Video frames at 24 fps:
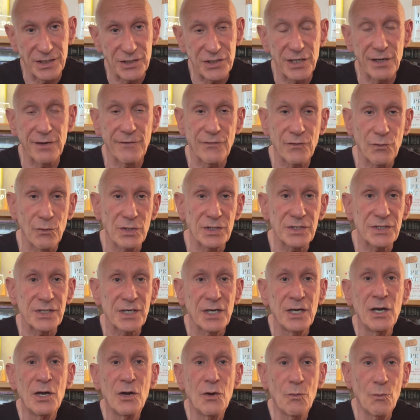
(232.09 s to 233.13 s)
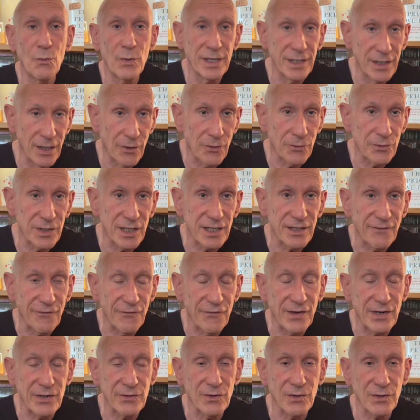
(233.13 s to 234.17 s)
And of course, we know that the
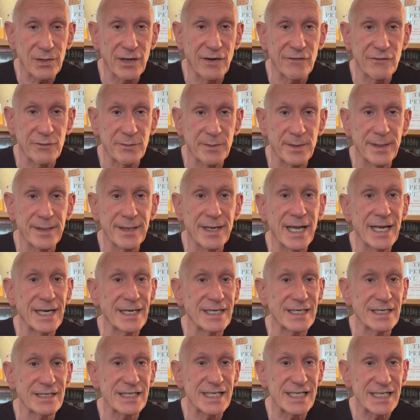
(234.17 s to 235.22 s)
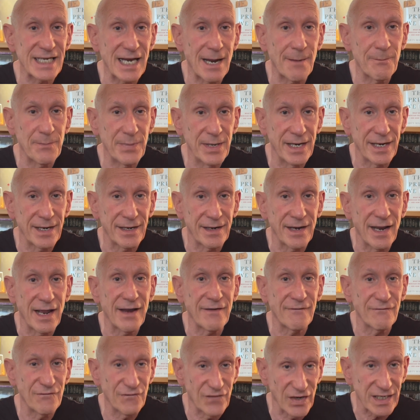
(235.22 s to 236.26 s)
federal government had to step in and
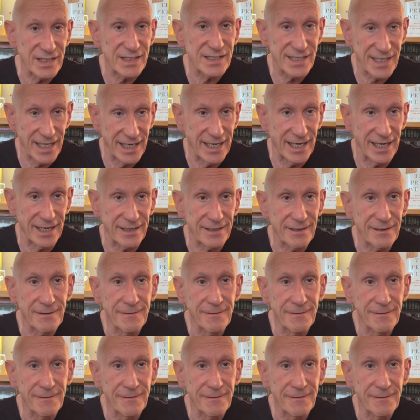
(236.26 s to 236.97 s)
fix that.